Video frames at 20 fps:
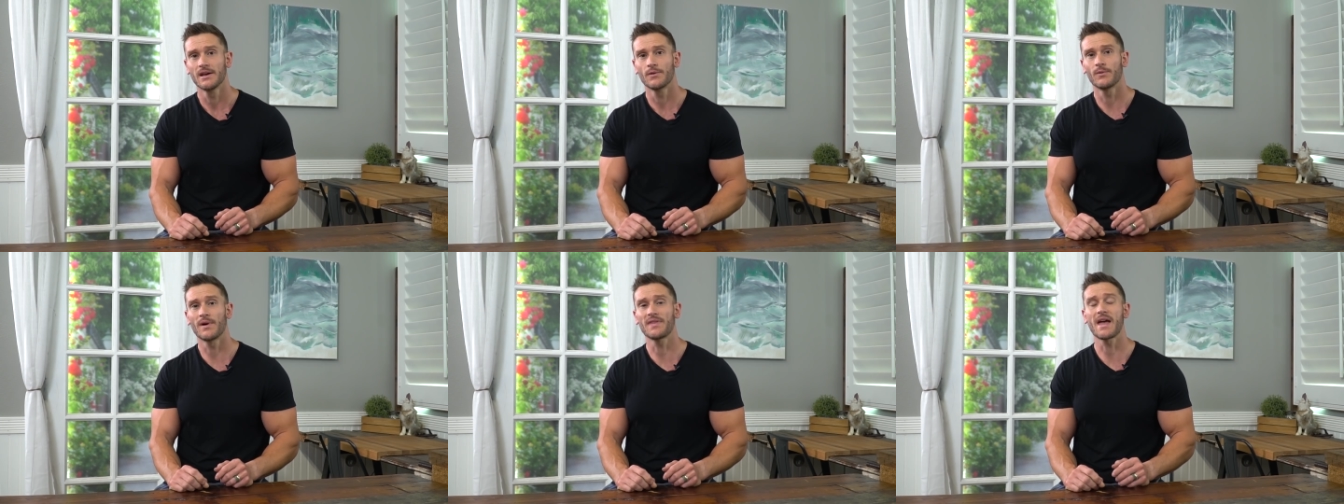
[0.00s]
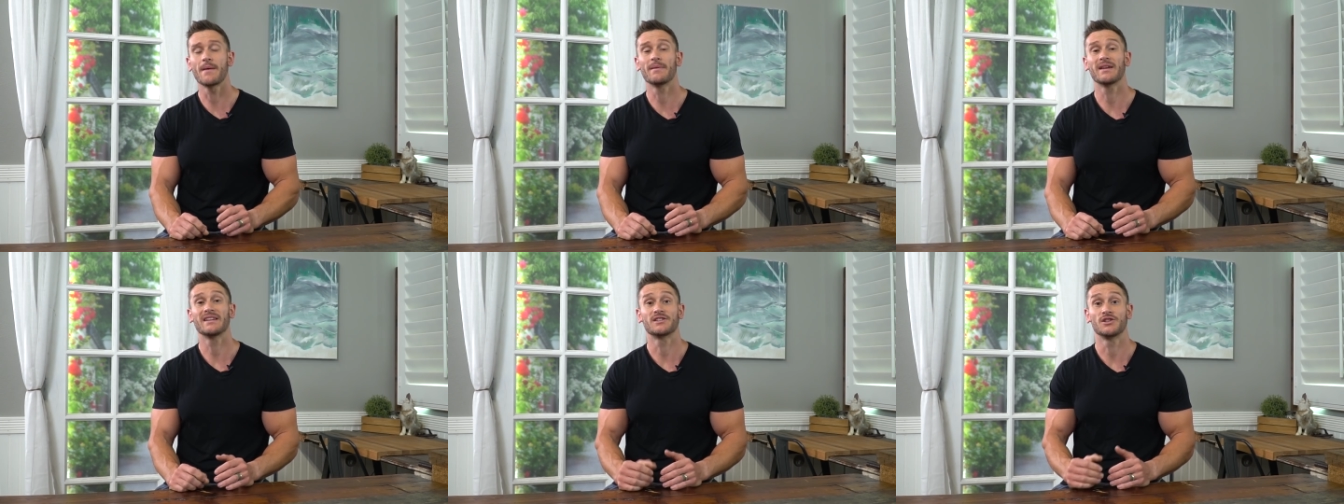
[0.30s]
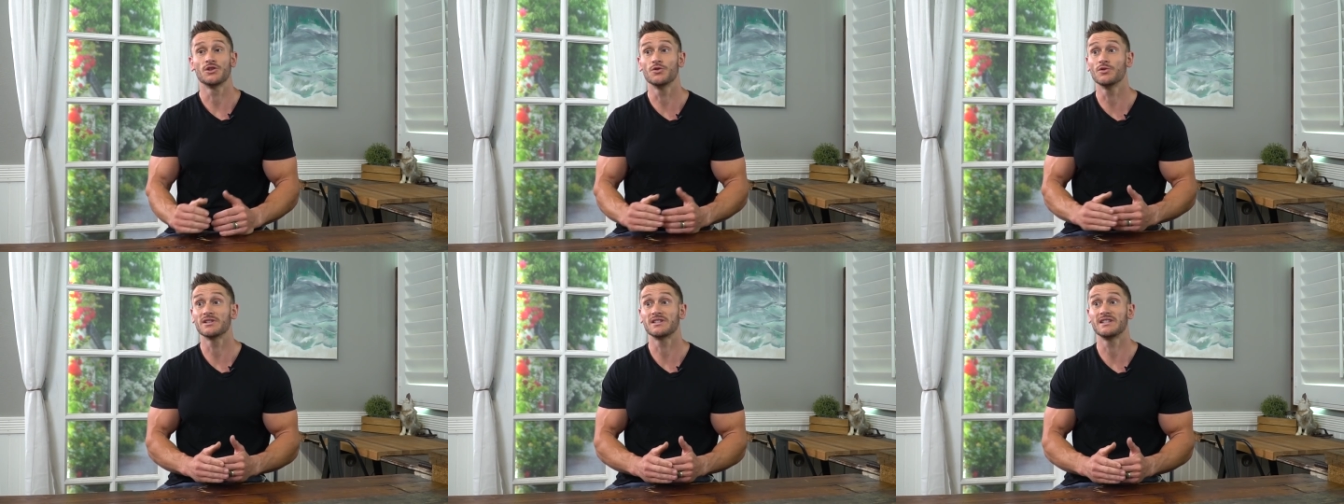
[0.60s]
What that
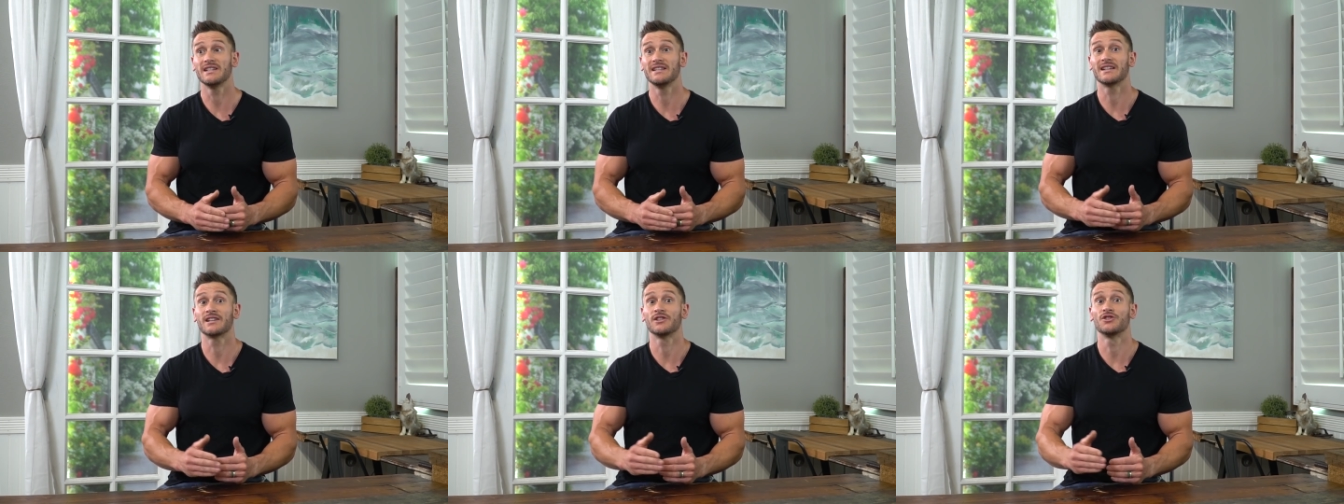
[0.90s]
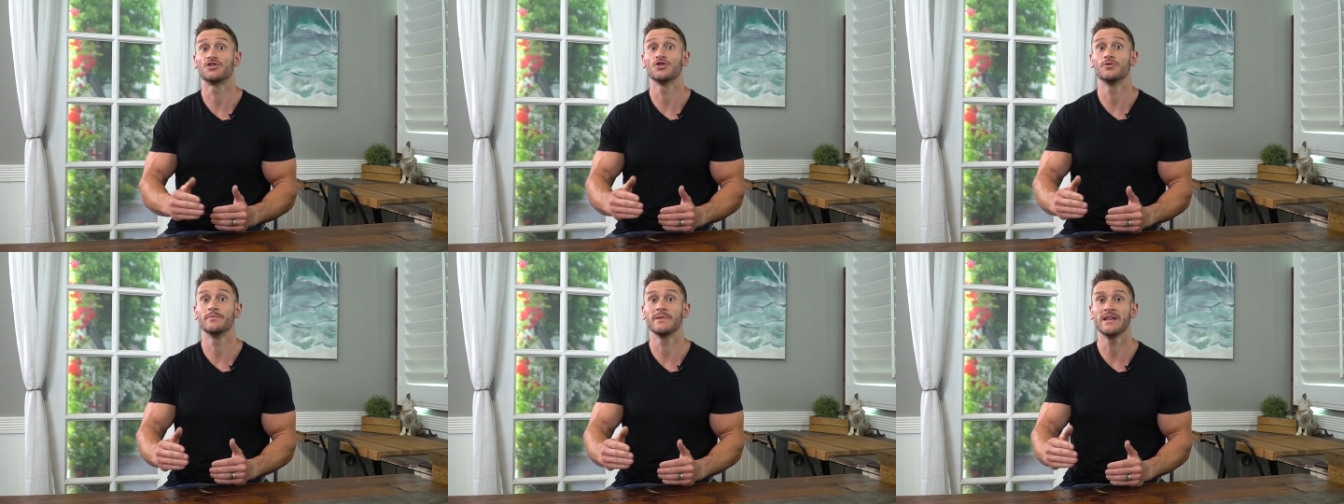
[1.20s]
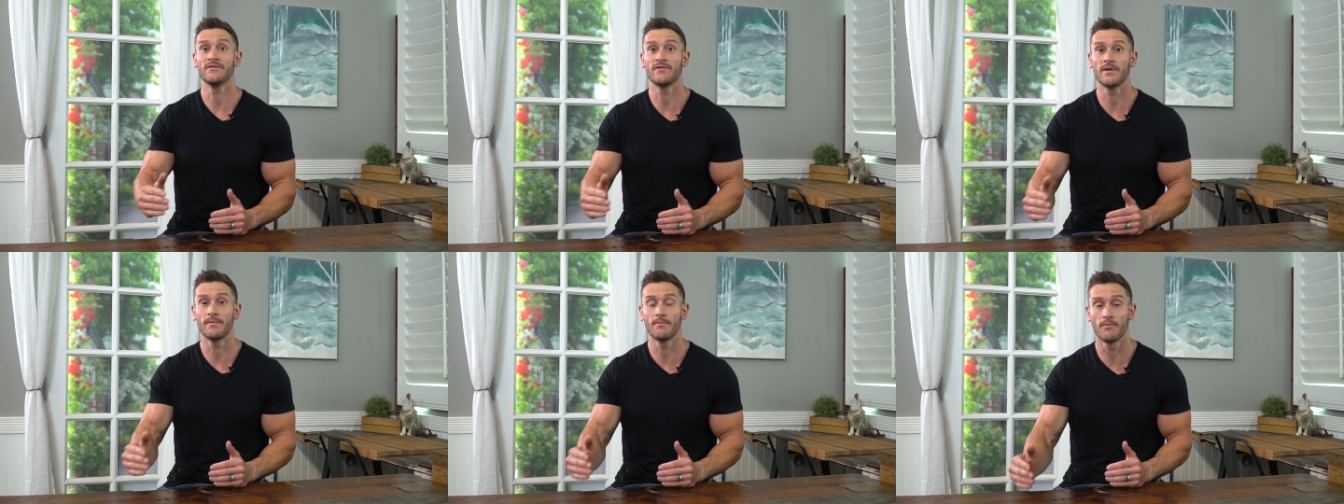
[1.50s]
means, you just need to consume
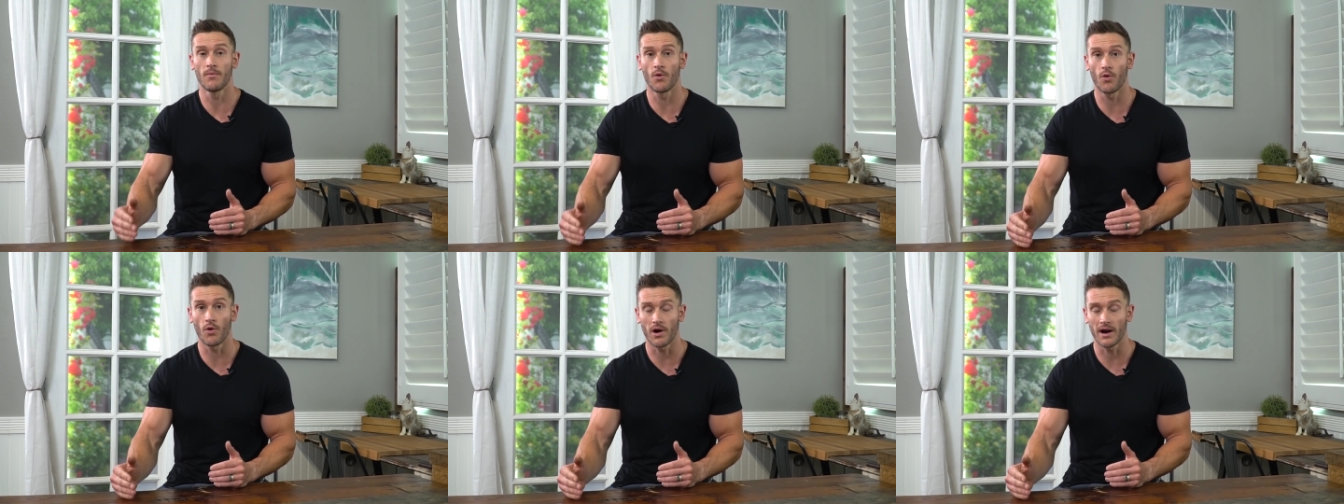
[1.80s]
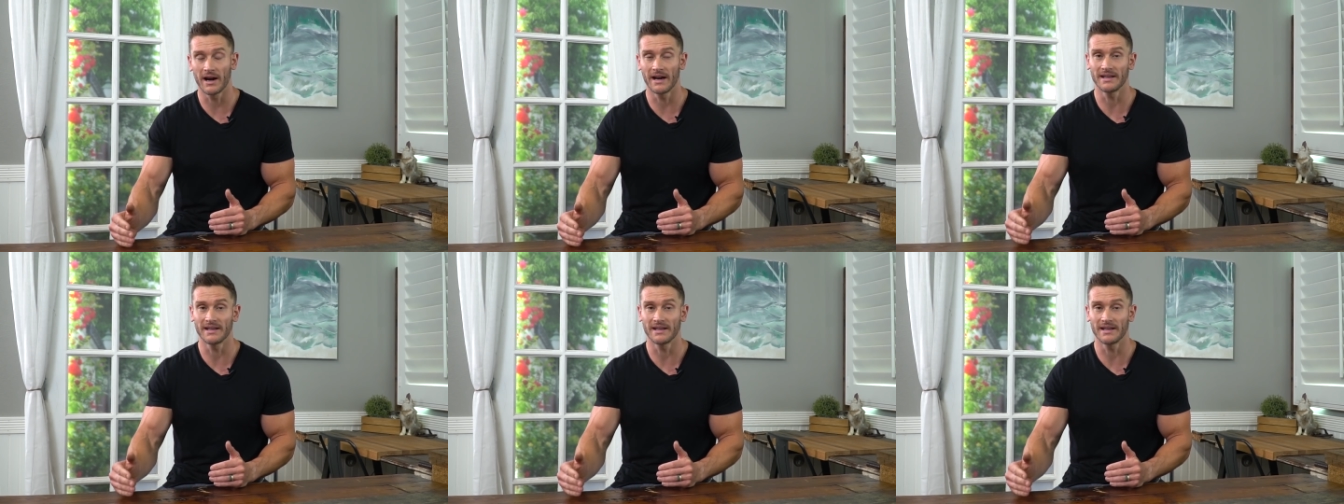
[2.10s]
even more,